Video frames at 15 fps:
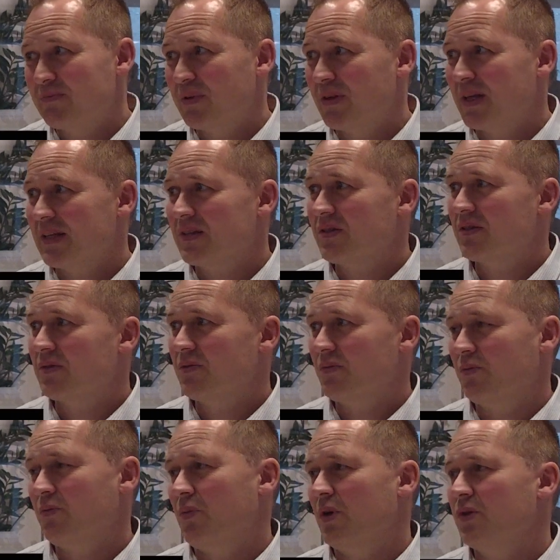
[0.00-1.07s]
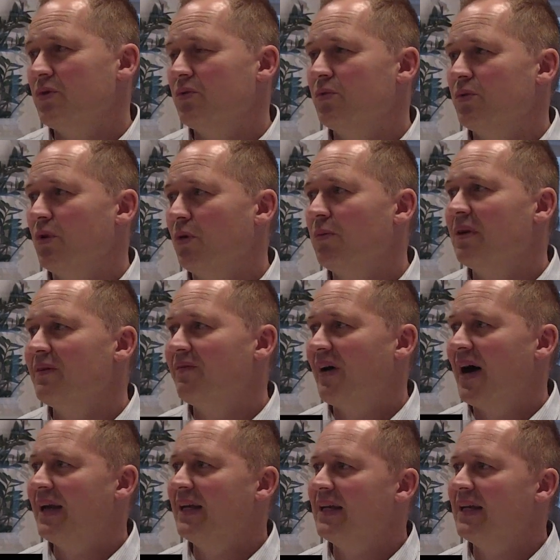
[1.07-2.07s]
but that's what you normally find